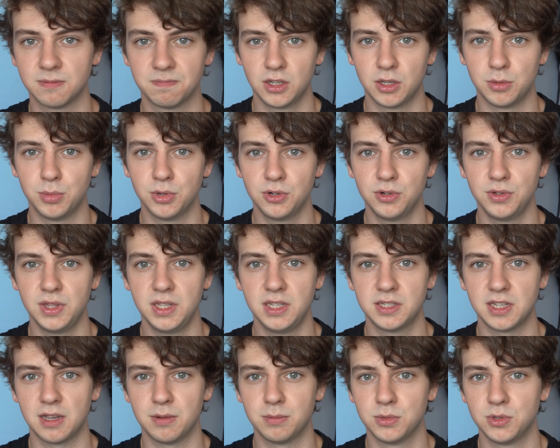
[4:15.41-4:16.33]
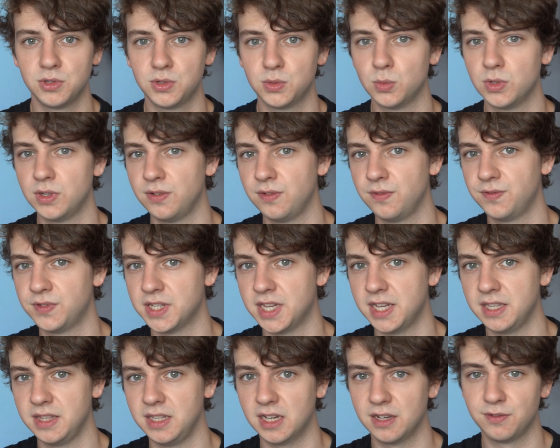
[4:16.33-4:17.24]
Comparing these cameras with,
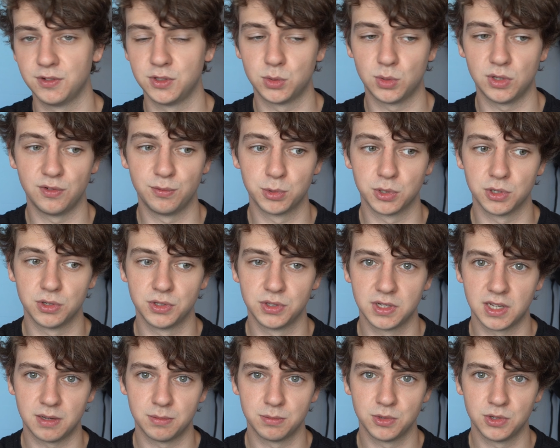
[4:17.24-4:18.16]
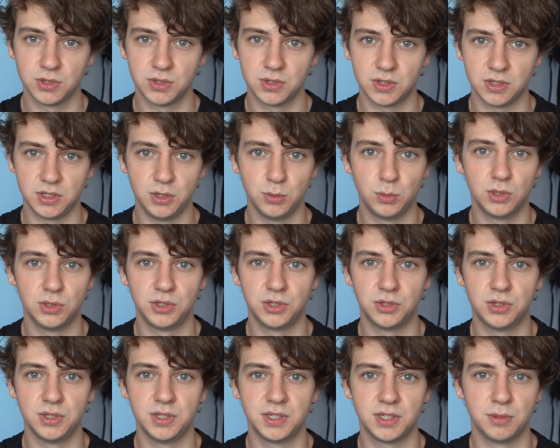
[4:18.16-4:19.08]
say, the iPhone 12 Pro's cameras, you will
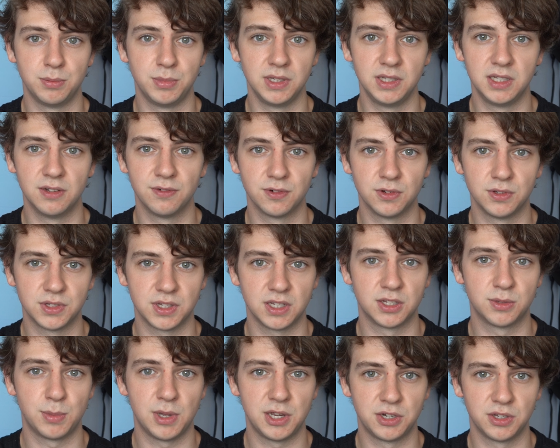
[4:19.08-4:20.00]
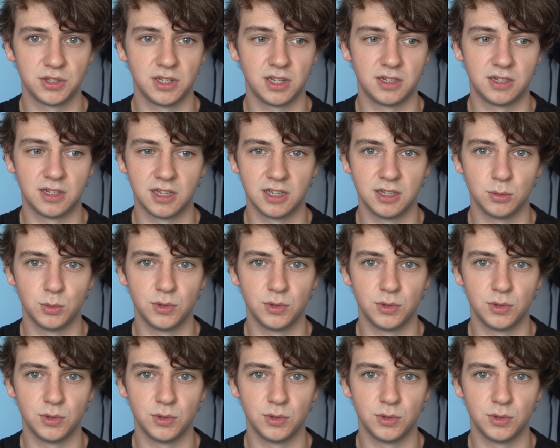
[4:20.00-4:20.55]
notice a big difference, especially at night